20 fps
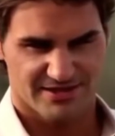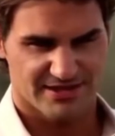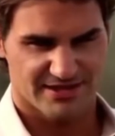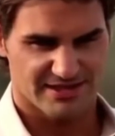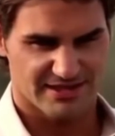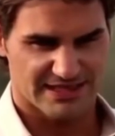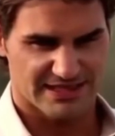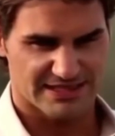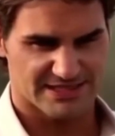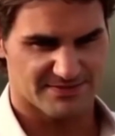
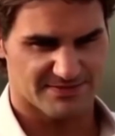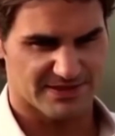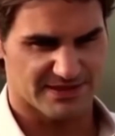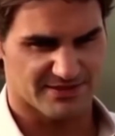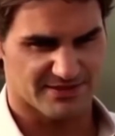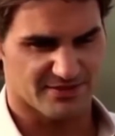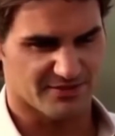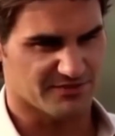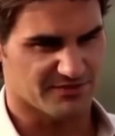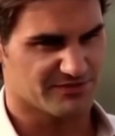
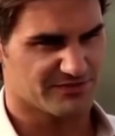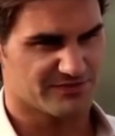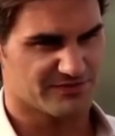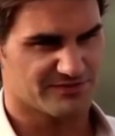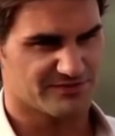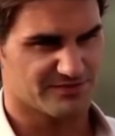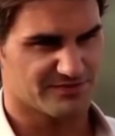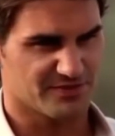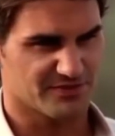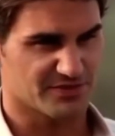aspect of
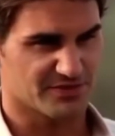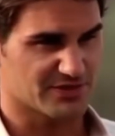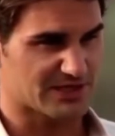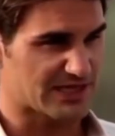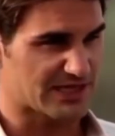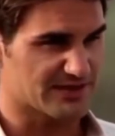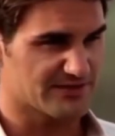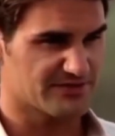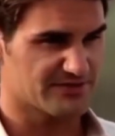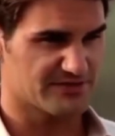your
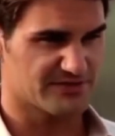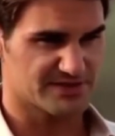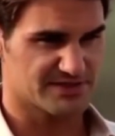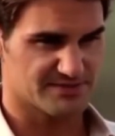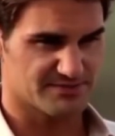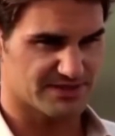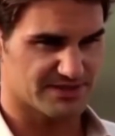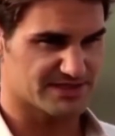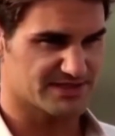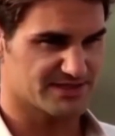life, if it's
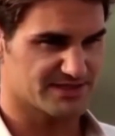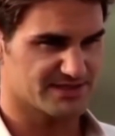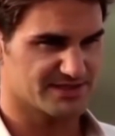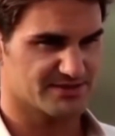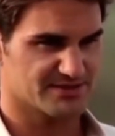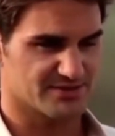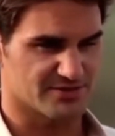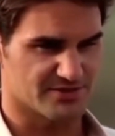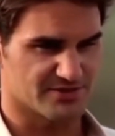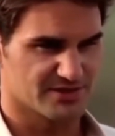in
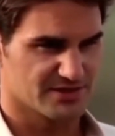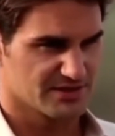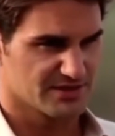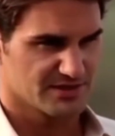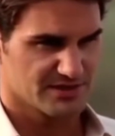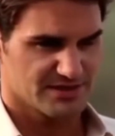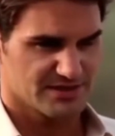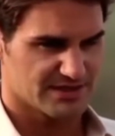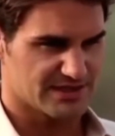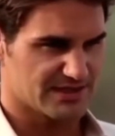business or
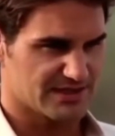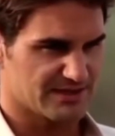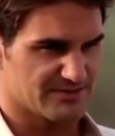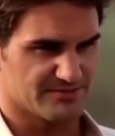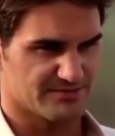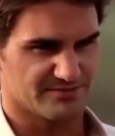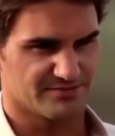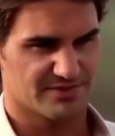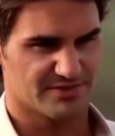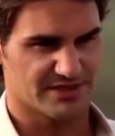
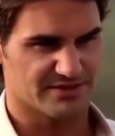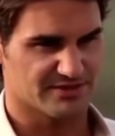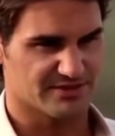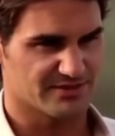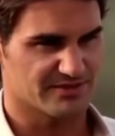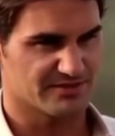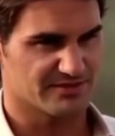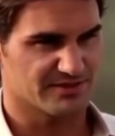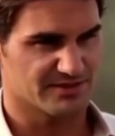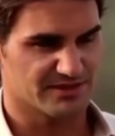
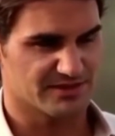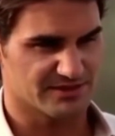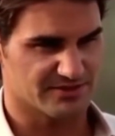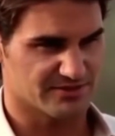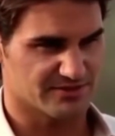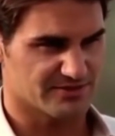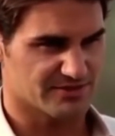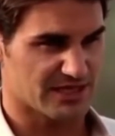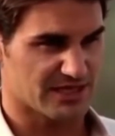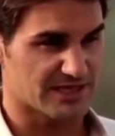in
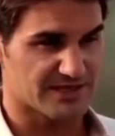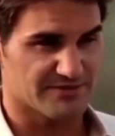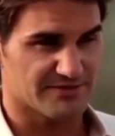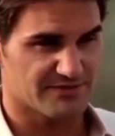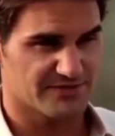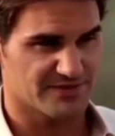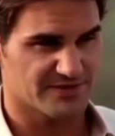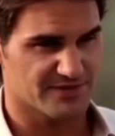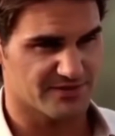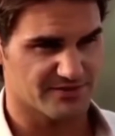your
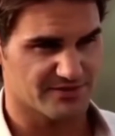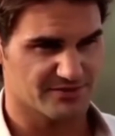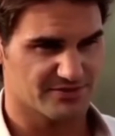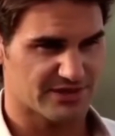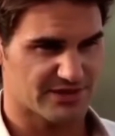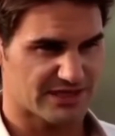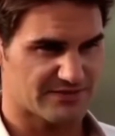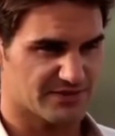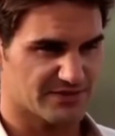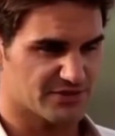life, you know,
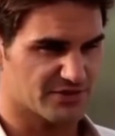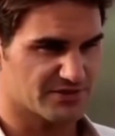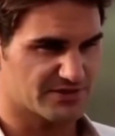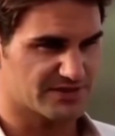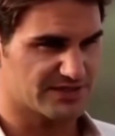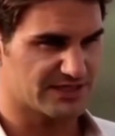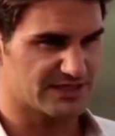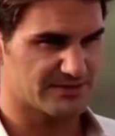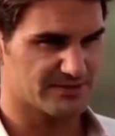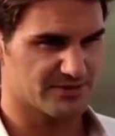to have a good
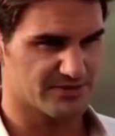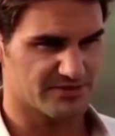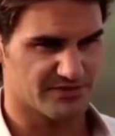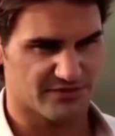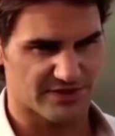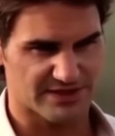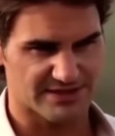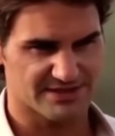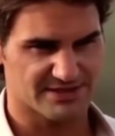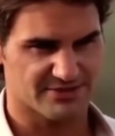team, good
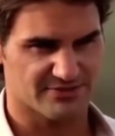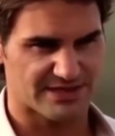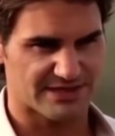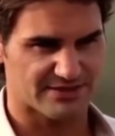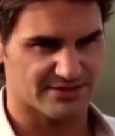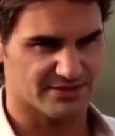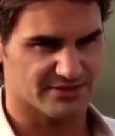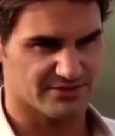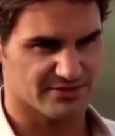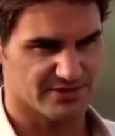friends
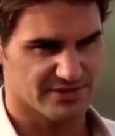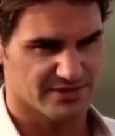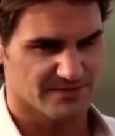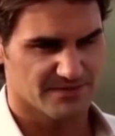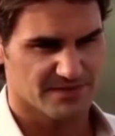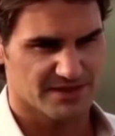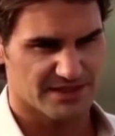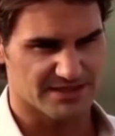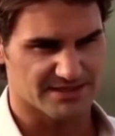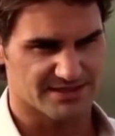around you
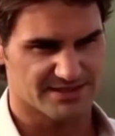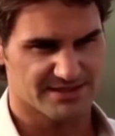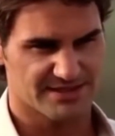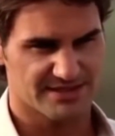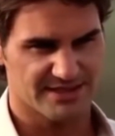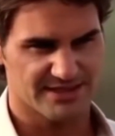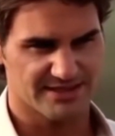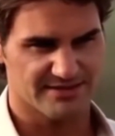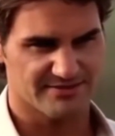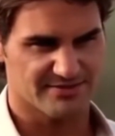is
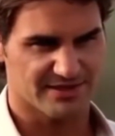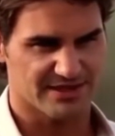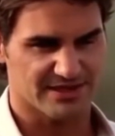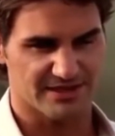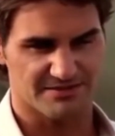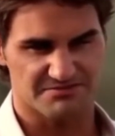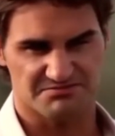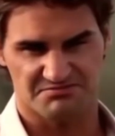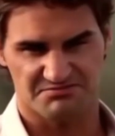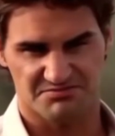key.
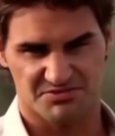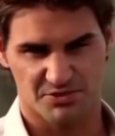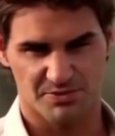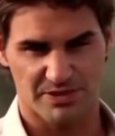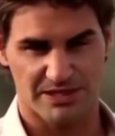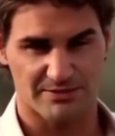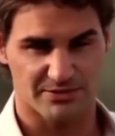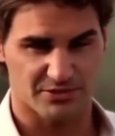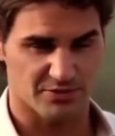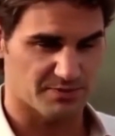To
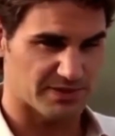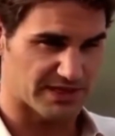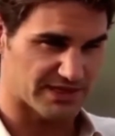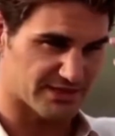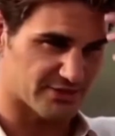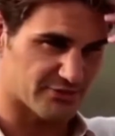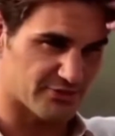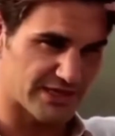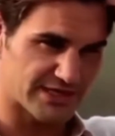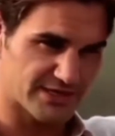be able to
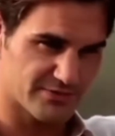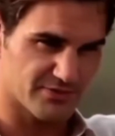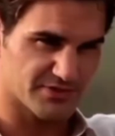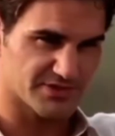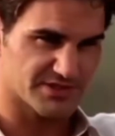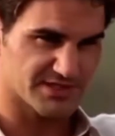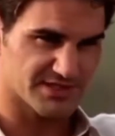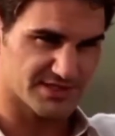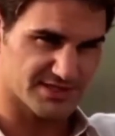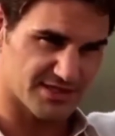pick the right
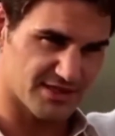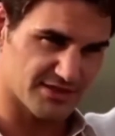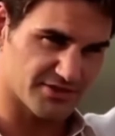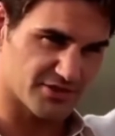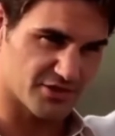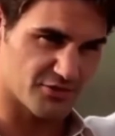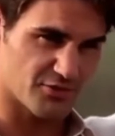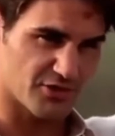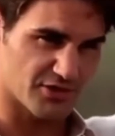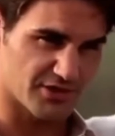ones is
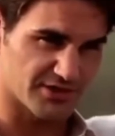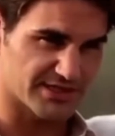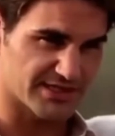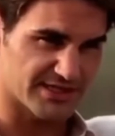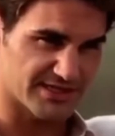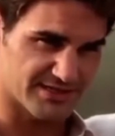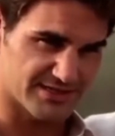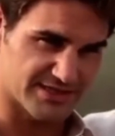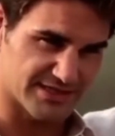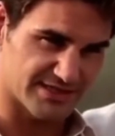another
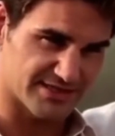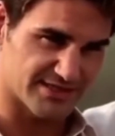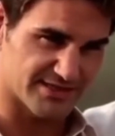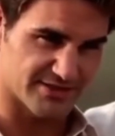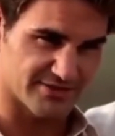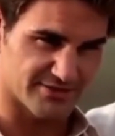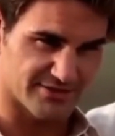quality I think, you